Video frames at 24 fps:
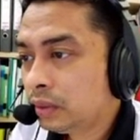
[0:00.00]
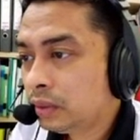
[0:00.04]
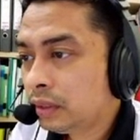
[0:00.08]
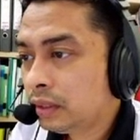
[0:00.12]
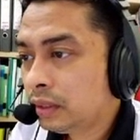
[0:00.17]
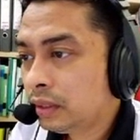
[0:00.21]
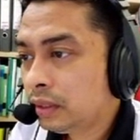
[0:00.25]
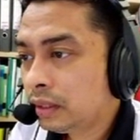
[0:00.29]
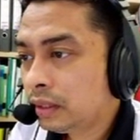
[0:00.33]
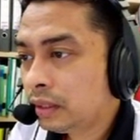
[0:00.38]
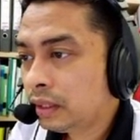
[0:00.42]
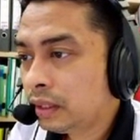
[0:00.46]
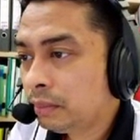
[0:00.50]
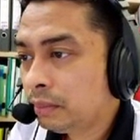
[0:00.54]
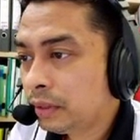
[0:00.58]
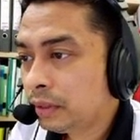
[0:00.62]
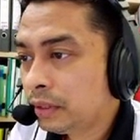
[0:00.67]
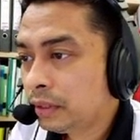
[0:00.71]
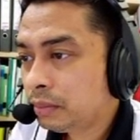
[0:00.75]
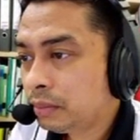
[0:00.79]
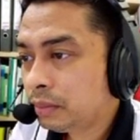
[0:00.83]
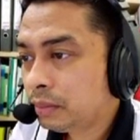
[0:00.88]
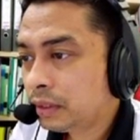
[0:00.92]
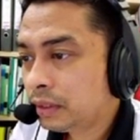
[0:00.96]
Go to
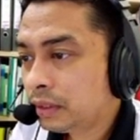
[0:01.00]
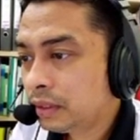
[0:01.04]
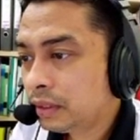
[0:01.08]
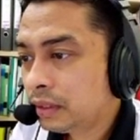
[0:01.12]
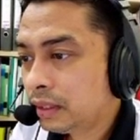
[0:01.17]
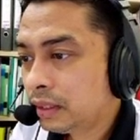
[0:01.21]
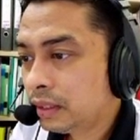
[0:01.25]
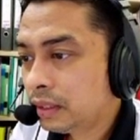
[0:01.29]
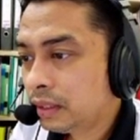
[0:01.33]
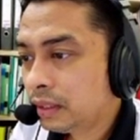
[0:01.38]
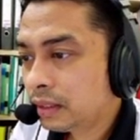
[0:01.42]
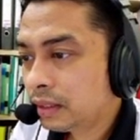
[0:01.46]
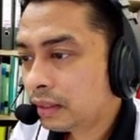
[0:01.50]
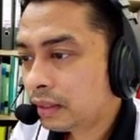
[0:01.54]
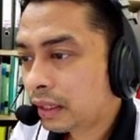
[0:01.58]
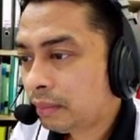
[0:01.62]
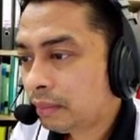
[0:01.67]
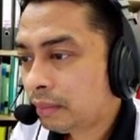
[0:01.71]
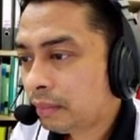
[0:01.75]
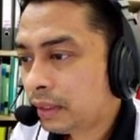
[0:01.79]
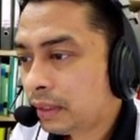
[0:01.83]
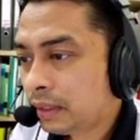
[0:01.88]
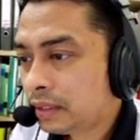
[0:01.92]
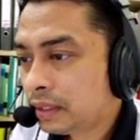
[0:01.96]
the measurement,
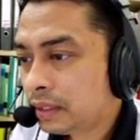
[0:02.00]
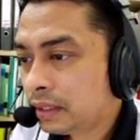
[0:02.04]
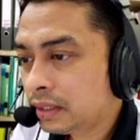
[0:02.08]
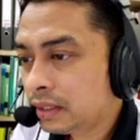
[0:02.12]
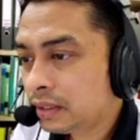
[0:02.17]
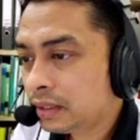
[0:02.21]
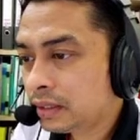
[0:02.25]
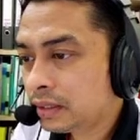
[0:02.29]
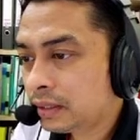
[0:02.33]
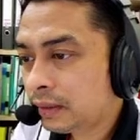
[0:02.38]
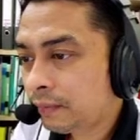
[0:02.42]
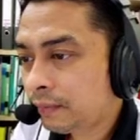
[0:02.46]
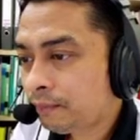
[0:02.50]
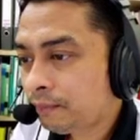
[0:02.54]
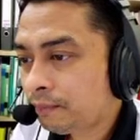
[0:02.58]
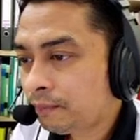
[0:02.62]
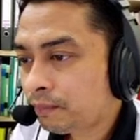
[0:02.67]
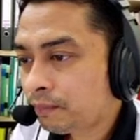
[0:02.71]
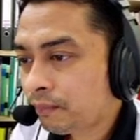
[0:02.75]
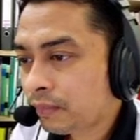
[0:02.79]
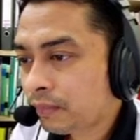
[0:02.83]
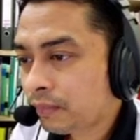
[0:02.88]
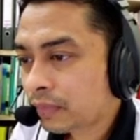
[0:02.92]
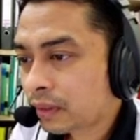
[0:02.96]
time basis,
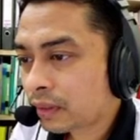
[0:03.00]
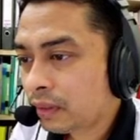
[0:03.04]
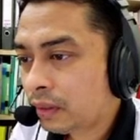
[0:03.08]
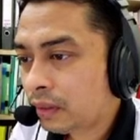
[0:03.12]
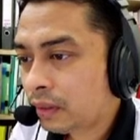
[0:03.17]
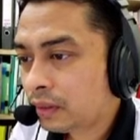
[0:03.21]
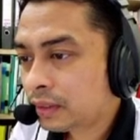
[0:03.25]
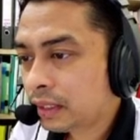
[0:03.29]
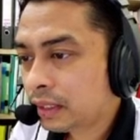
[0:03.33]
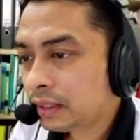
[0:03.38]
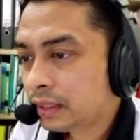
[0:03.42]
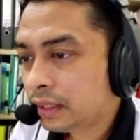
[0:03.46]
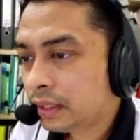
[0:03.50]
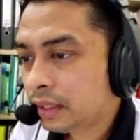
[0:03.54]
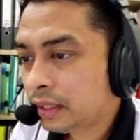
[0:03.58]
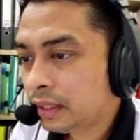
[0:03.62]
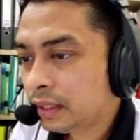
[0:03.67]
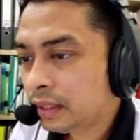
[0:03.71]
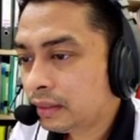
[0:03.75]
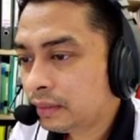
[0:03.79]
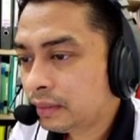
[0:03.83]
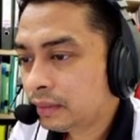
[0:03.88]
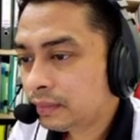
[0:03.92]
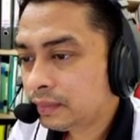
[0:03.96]
or
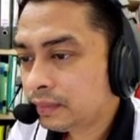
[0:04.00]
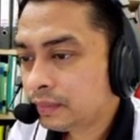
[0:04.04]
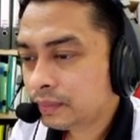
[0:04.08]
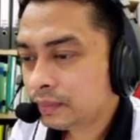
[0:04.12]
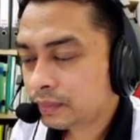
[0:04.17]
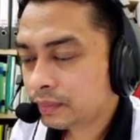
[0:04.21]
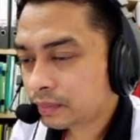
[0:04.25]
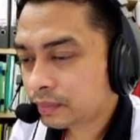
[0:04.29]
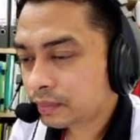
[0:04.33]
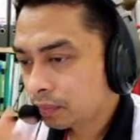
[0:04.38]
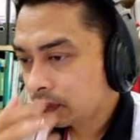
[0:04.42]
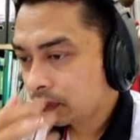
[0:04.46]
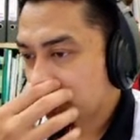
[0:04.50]
setting.